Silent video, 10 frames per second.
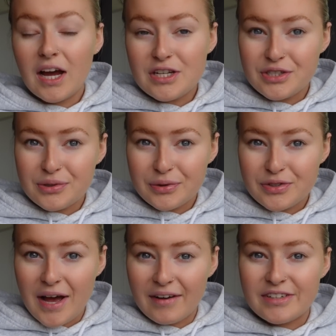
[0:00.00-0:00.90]
I do
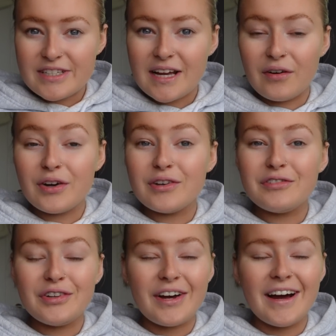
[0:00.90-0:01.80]
also have a discount code
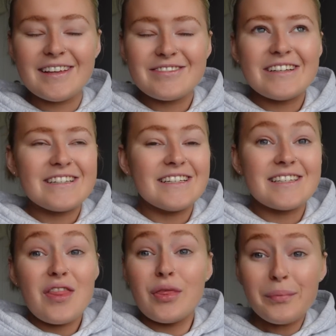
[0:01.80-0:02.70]
for you guys, which
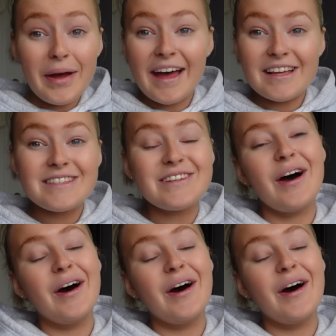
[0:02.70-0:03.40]
is the best,